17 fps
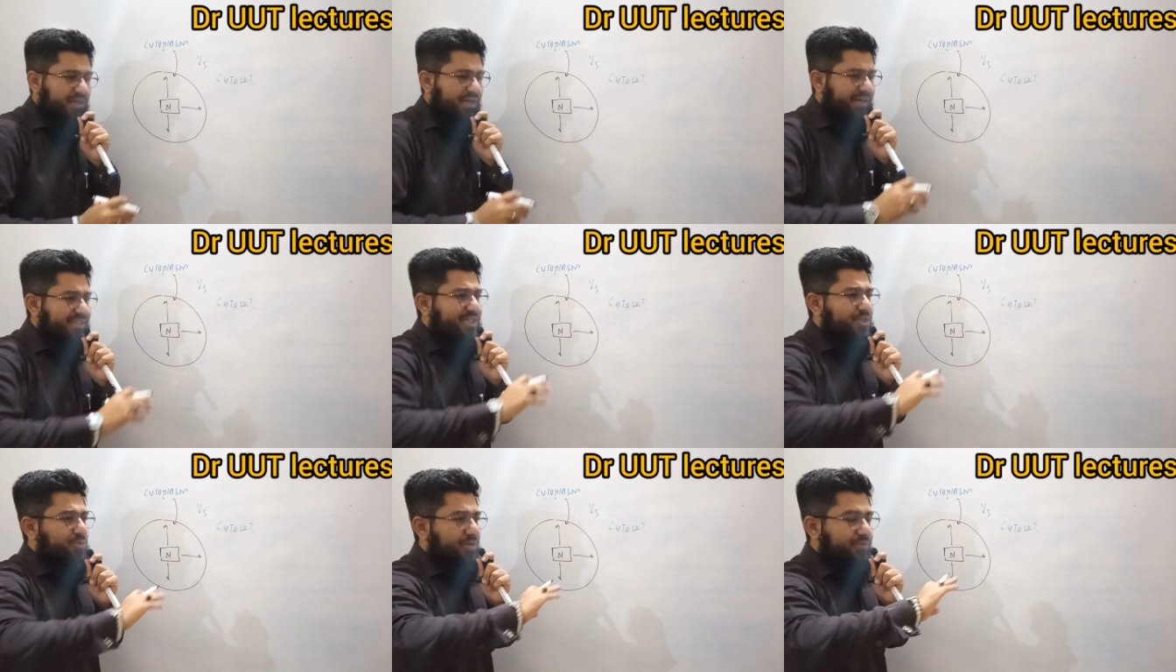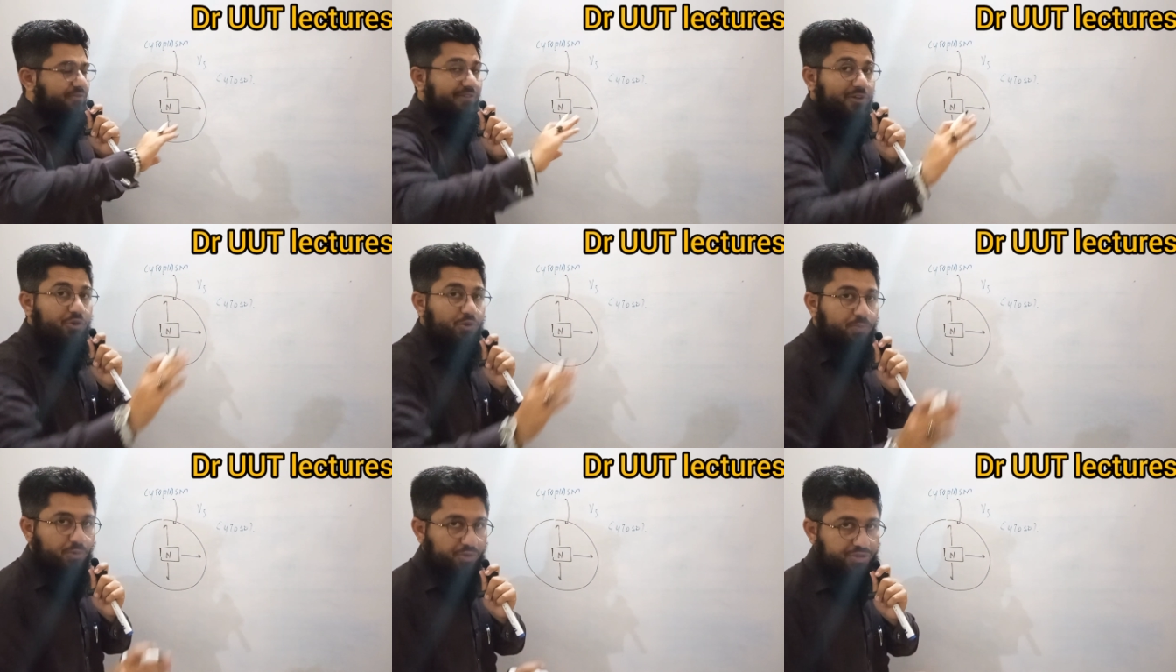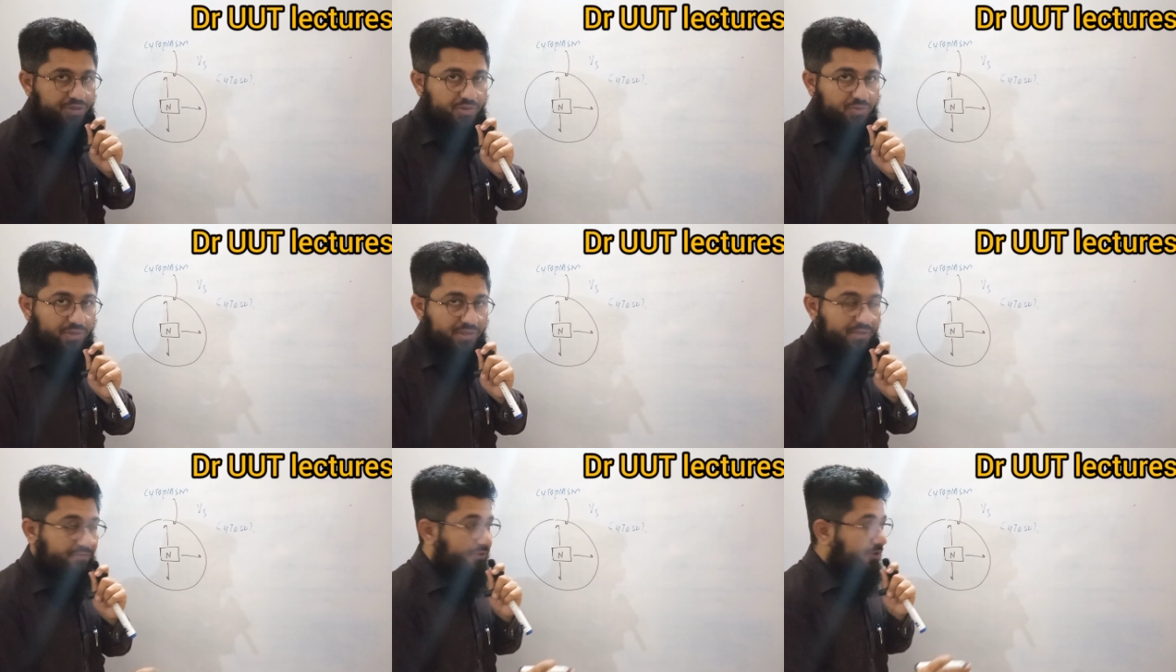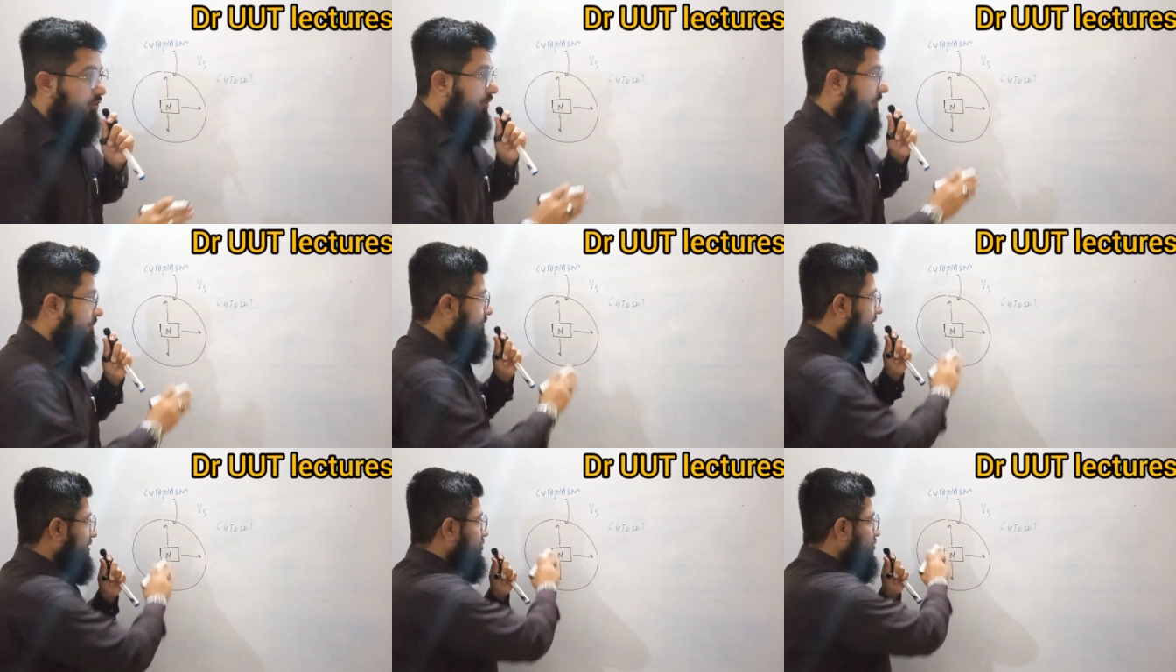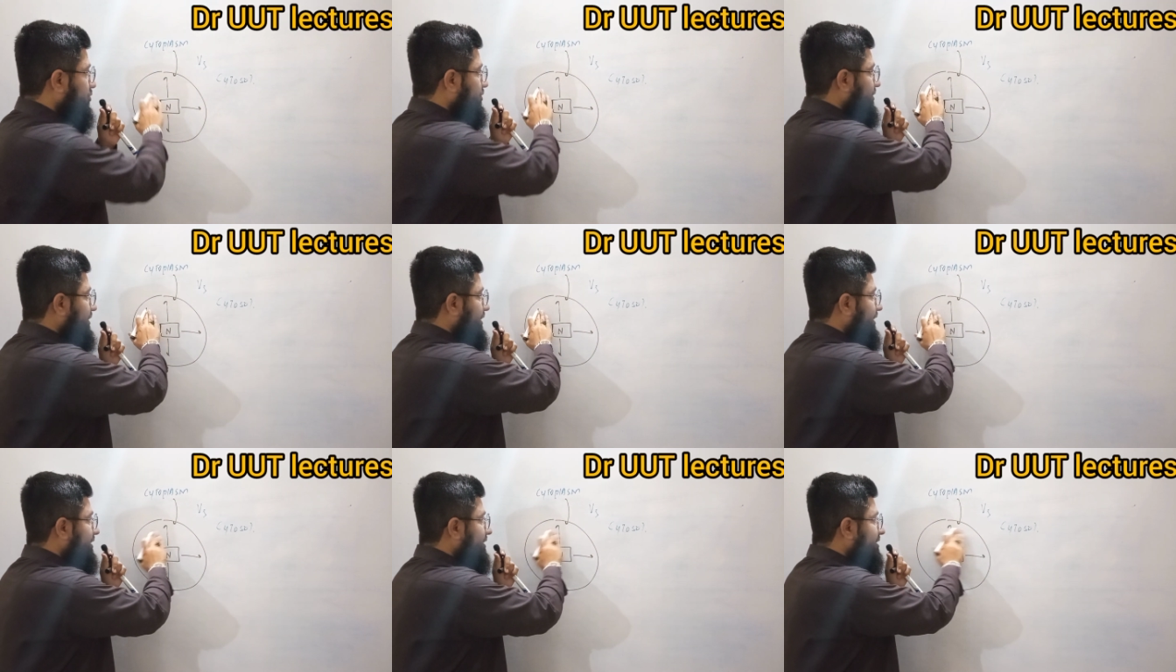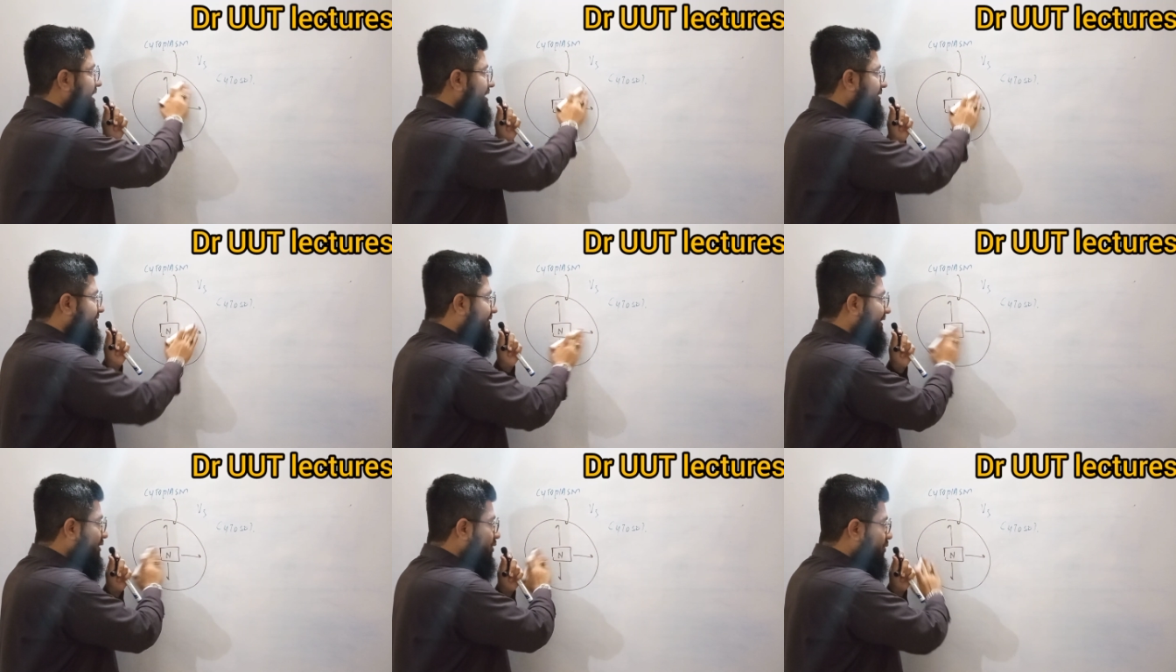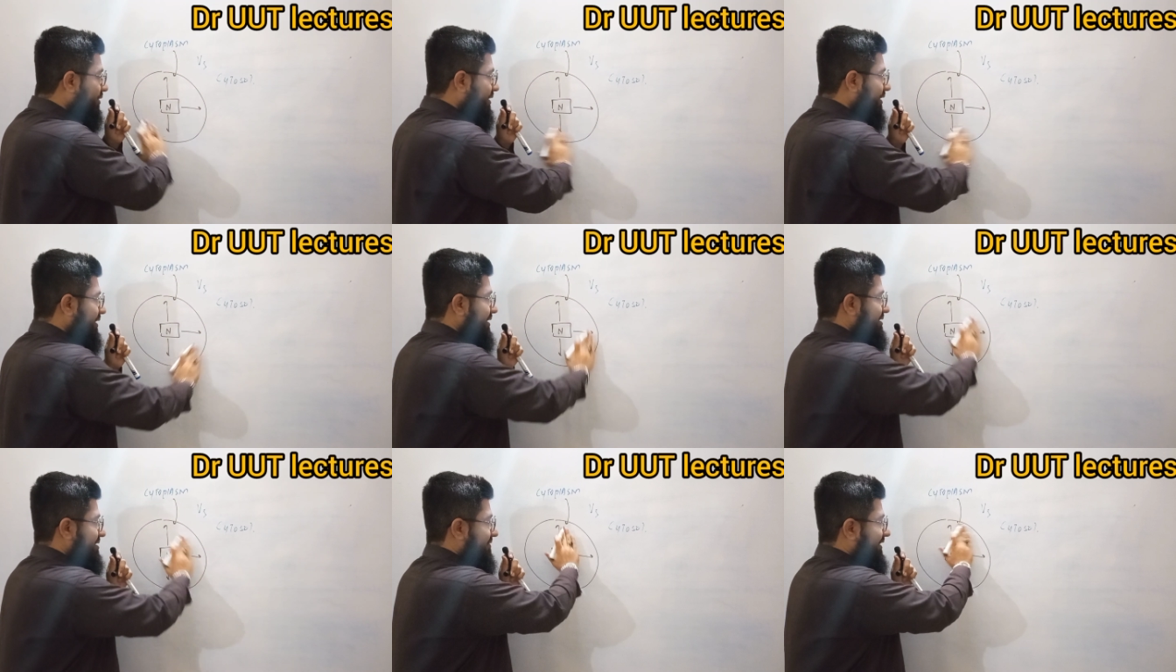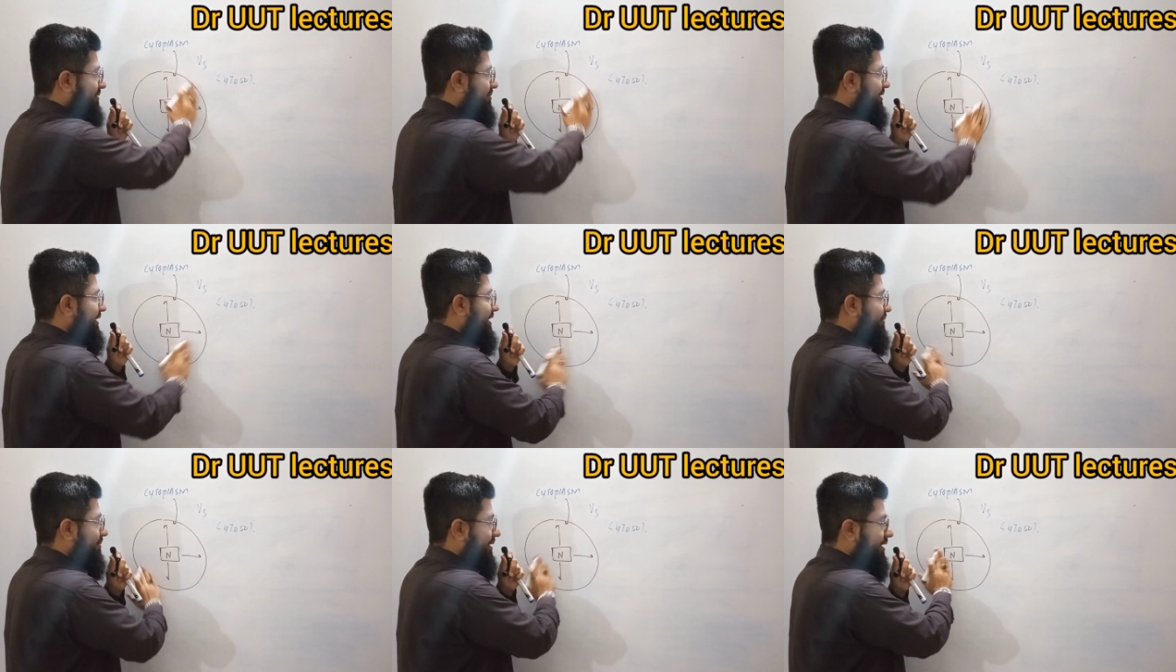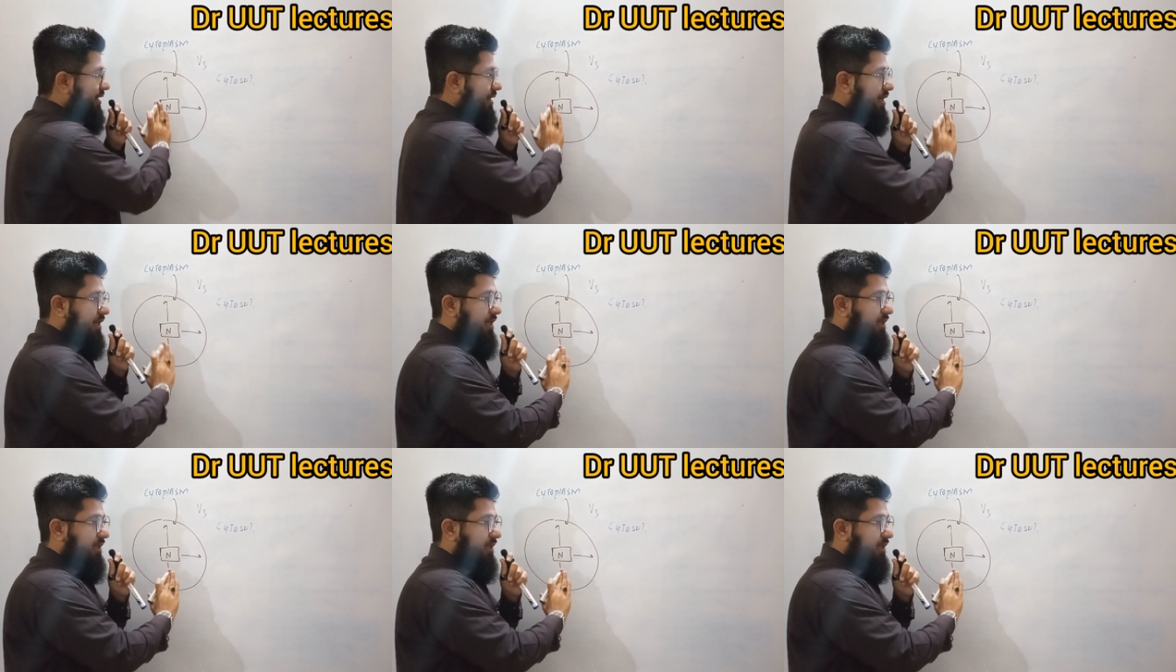It is actually the fluid portion, okay, the fluid. So entire fluid is available hereby.